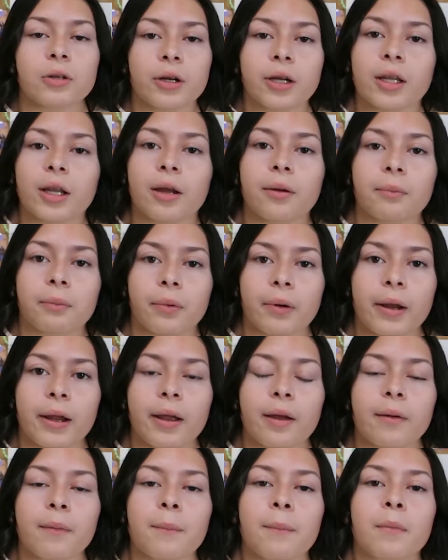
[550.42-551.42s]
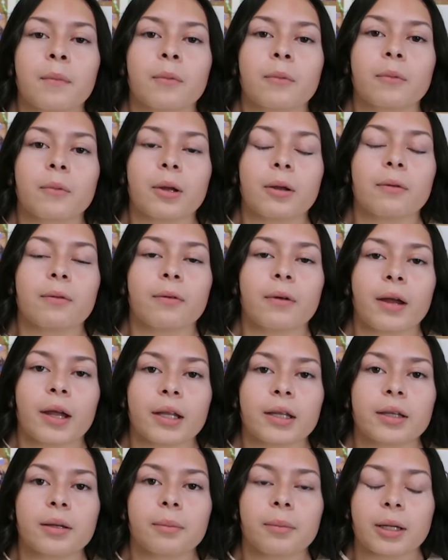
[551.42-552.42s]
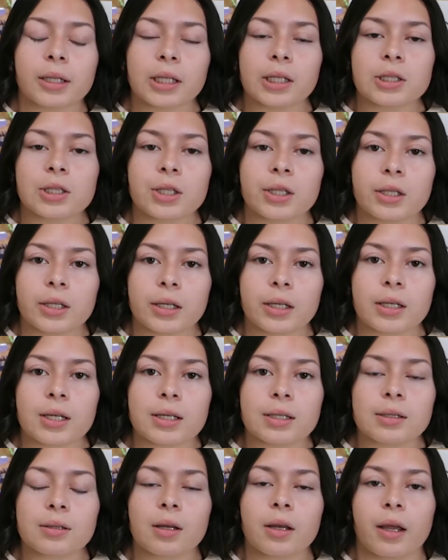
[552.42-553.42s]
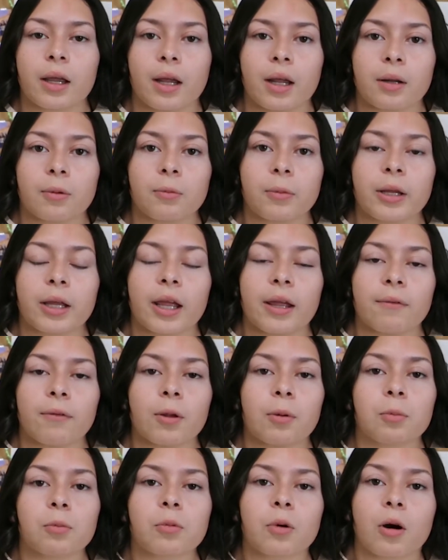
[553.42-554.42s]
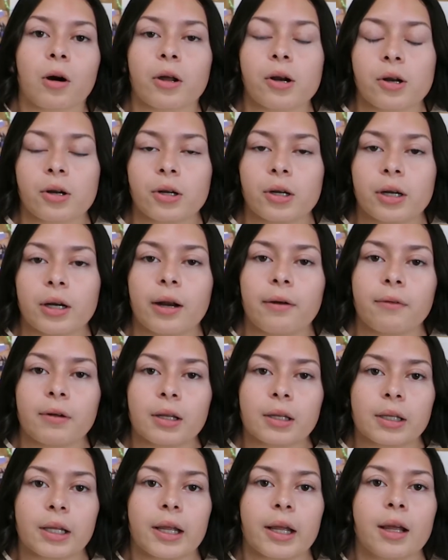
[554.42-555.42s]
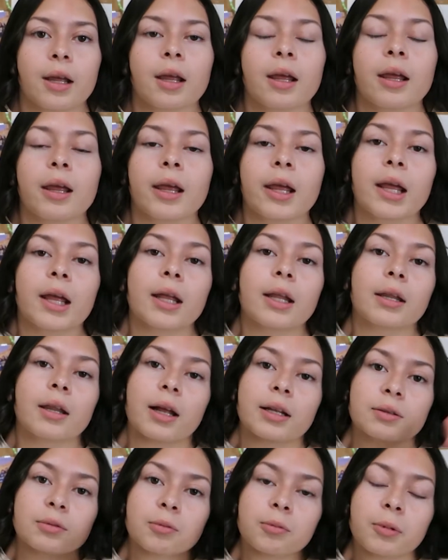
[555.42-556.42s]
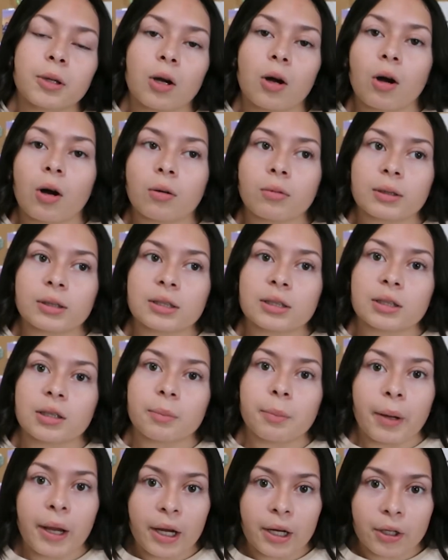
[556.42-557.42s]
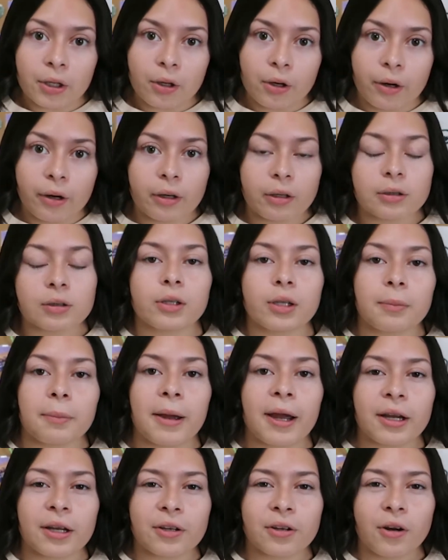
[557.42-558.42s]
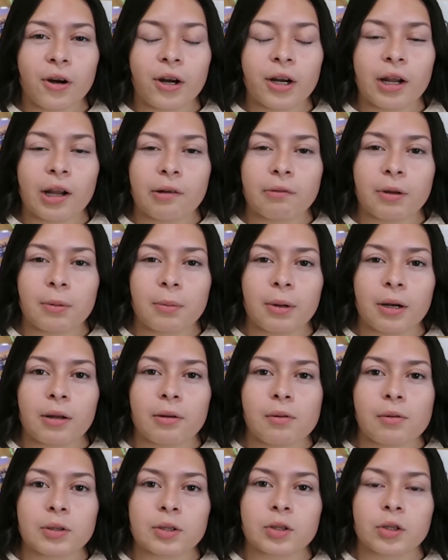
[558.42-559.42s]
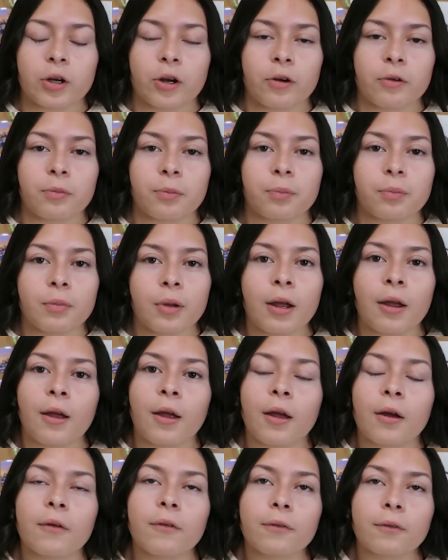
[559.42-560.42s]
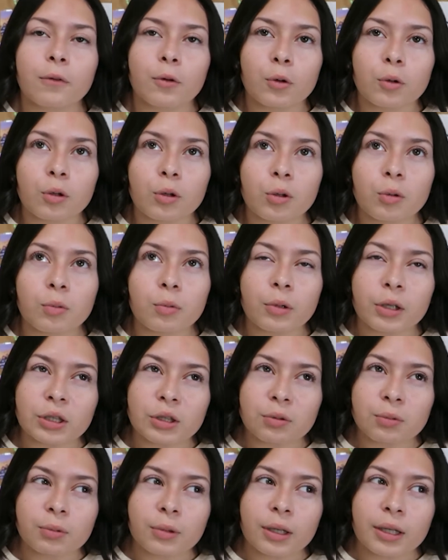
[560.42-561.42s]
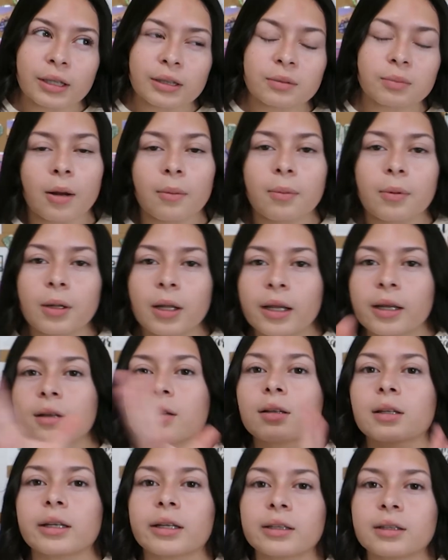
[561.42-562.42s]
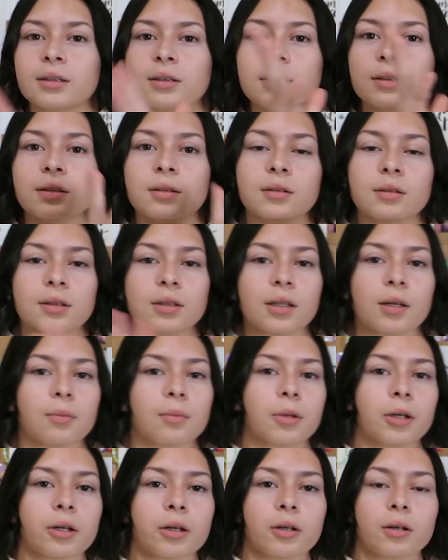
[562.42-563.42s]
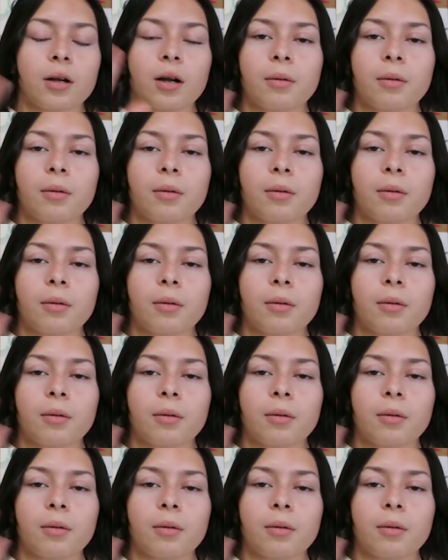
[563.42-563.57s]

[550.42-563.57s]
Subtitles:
During that break, we fed the Matachinas and we gave them water and everything. That's when we all went to the backyard. In the backyard, everybody was served food, which was, I'll put like a list somewhere